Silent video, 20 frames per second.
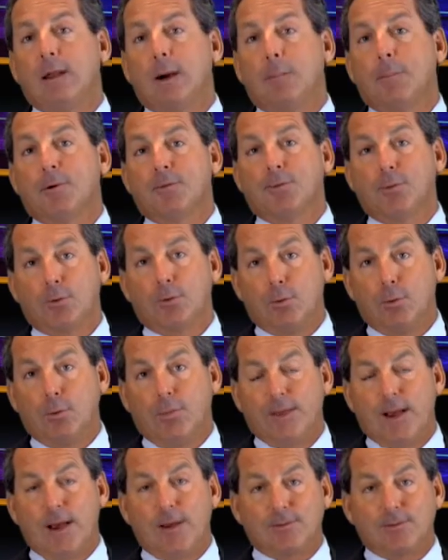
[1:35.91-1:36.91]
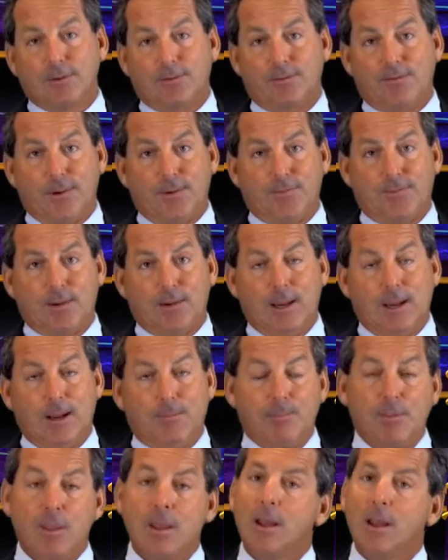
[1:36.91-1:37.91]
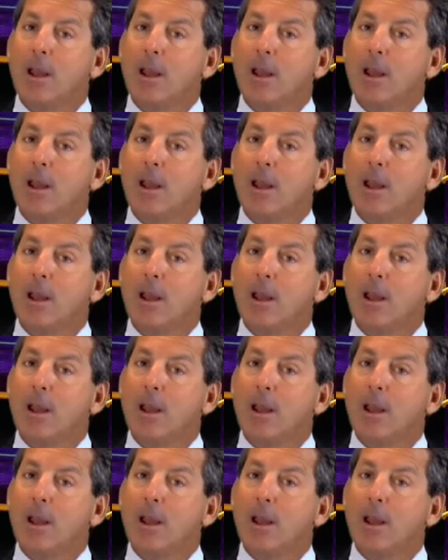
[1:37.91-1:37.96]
numbers for 2015.